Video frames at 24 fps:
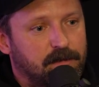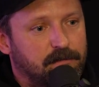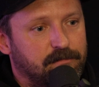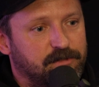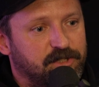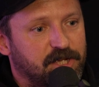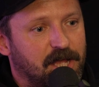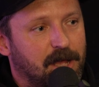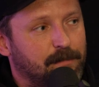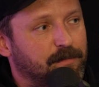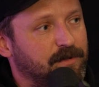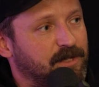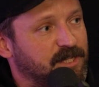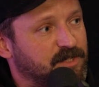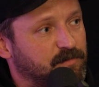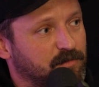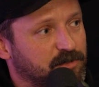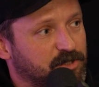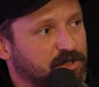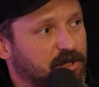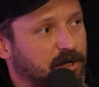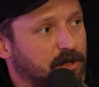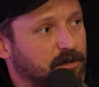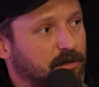Japanese
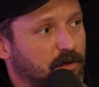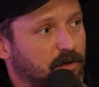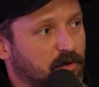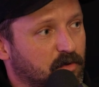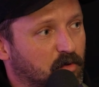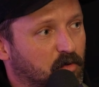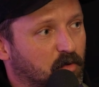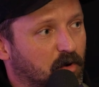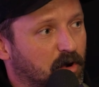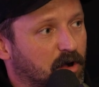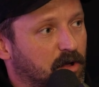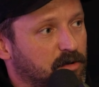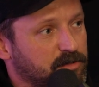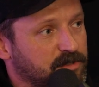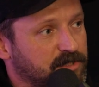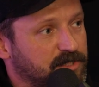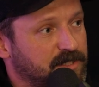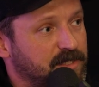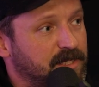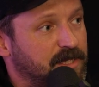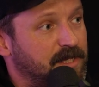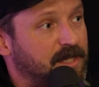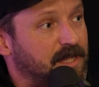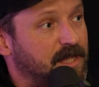would try to low crawl or
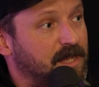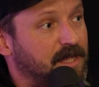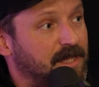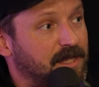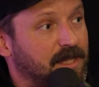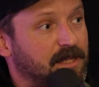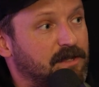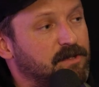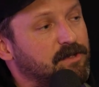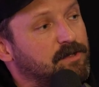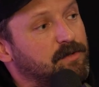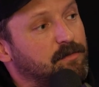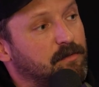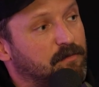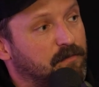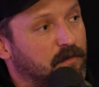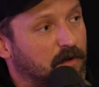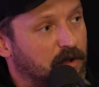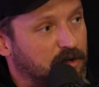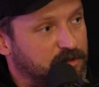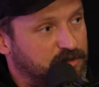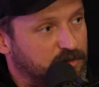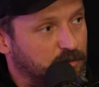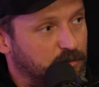sneak in and get into a
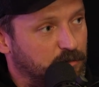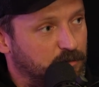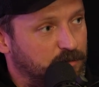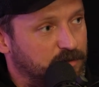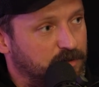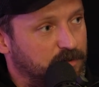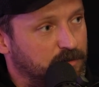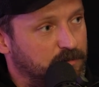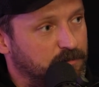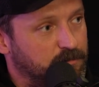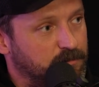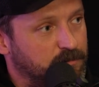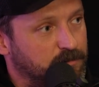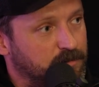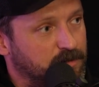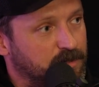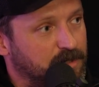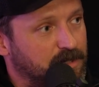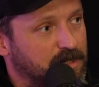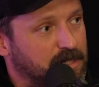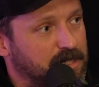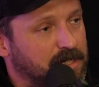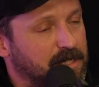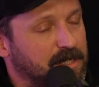foxhole with you.
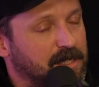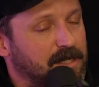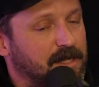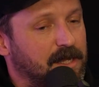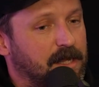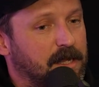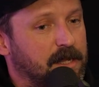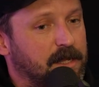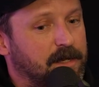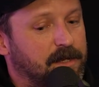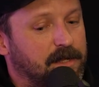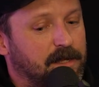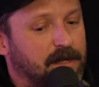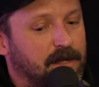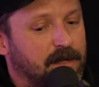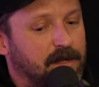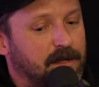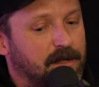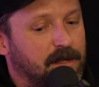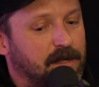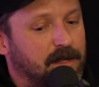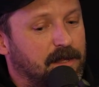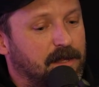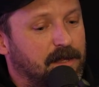And
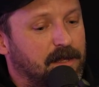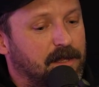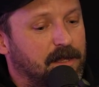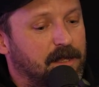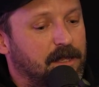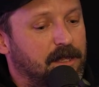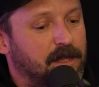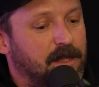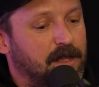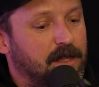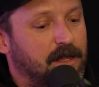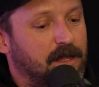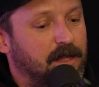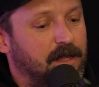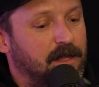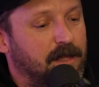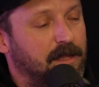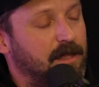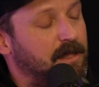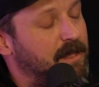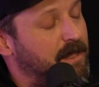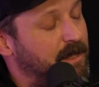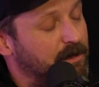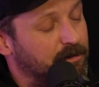
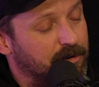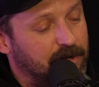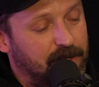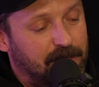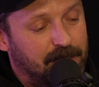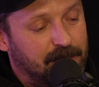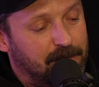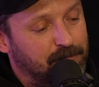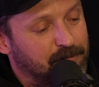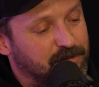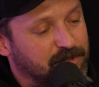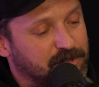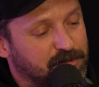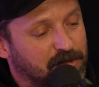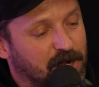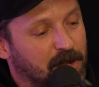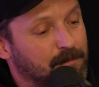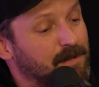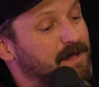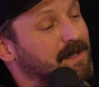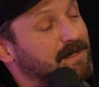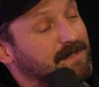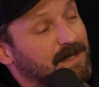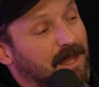hearing him
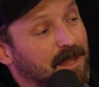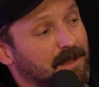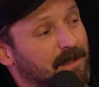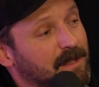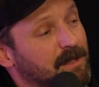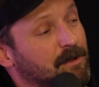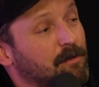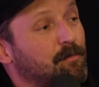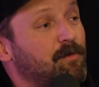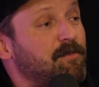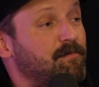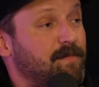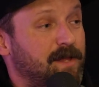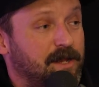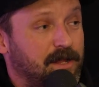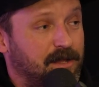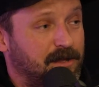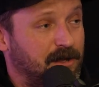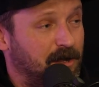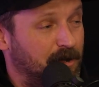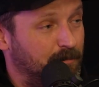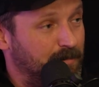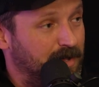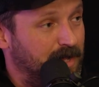describe it, because we've been to
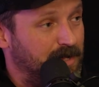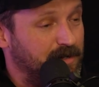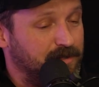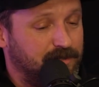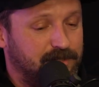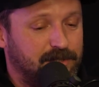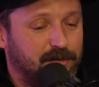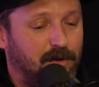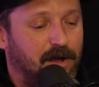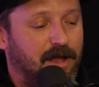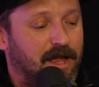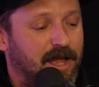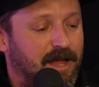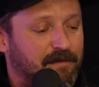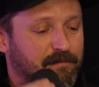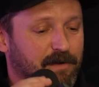combat, so I